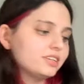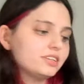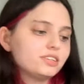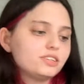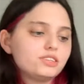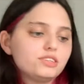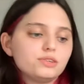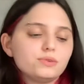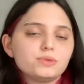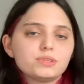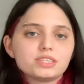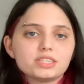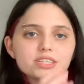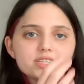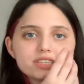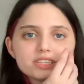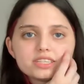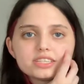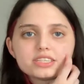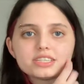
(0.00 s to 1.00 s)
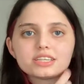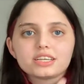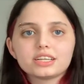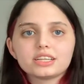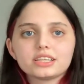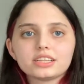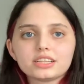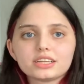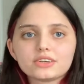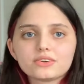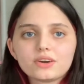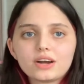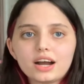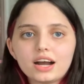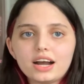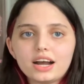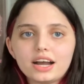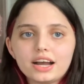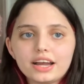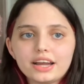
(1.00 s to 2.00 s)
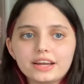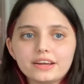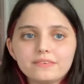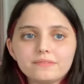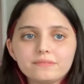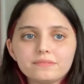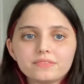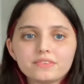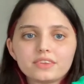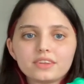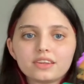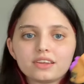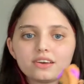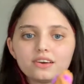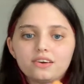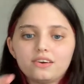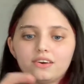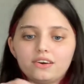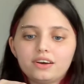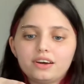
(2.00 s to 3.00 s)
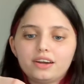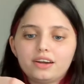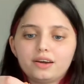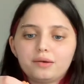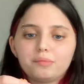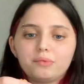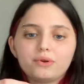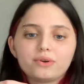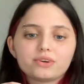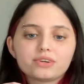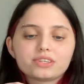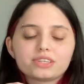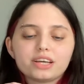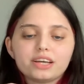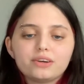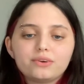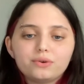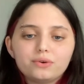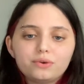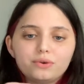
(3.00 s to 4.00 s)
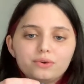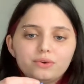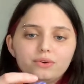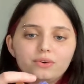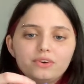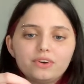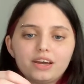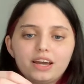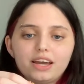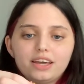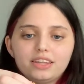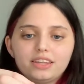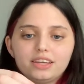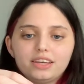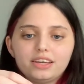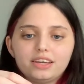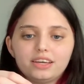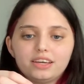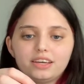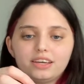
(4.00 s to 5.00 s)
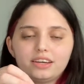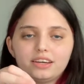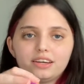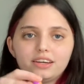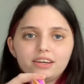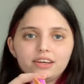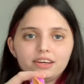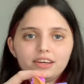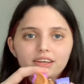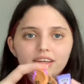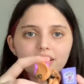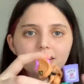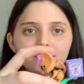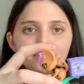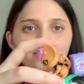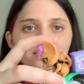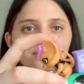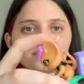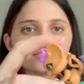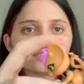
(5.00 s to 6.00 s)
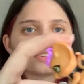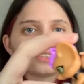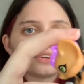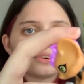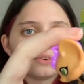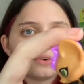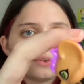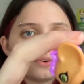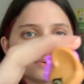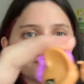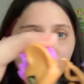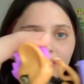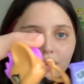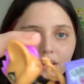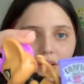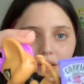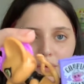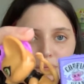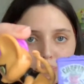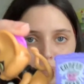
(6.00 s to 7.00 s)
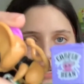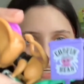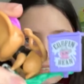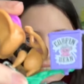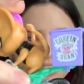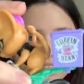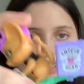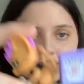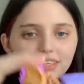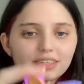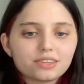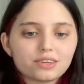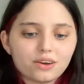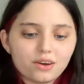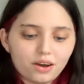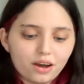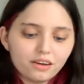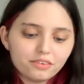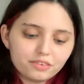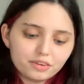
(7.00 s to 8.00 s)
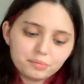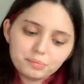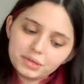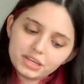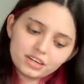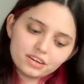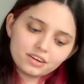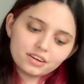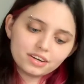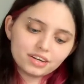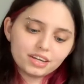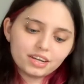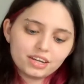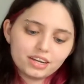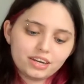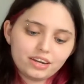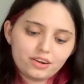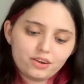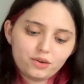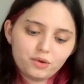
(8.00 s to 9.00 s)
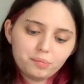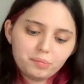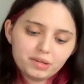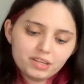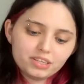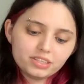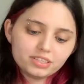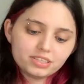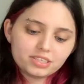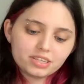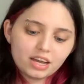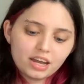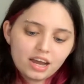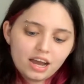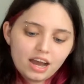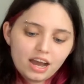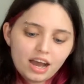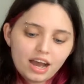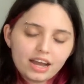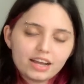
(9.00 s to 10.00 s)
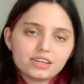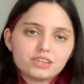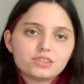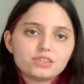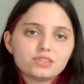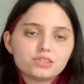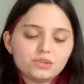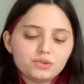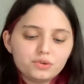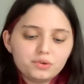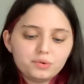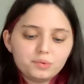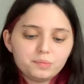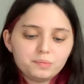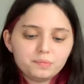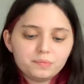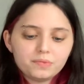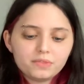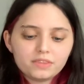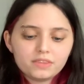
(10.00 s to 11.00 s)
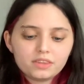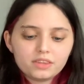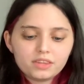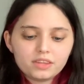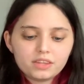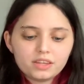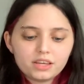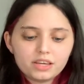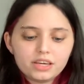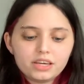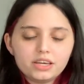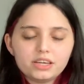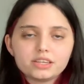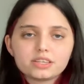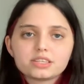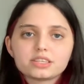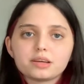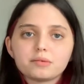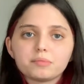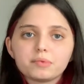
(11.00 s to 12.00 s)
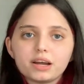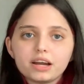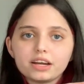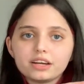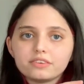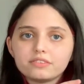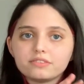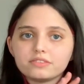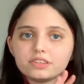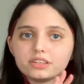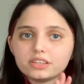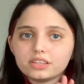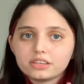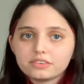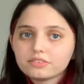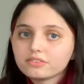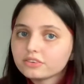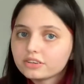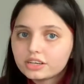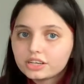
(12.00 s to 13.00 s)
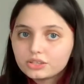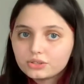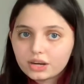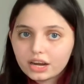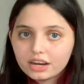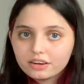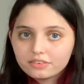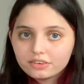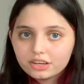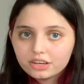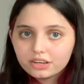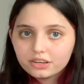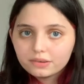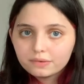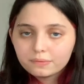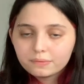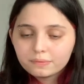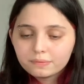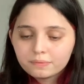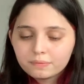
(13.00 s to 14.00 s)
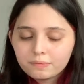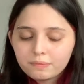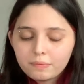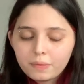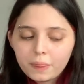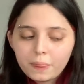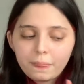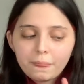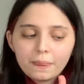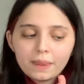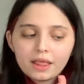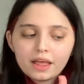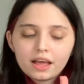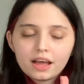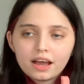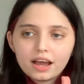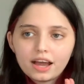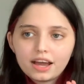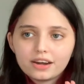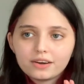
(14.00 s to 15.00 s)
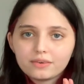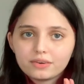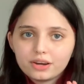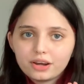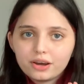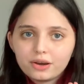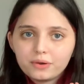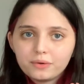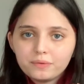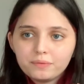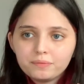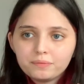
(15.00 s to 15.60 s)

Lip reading: Deuce's little guy on a motorcycle, and then there's a little basket that says coffin bean on it, and it opens. I assume he is some kind of delivery driver. I don't know.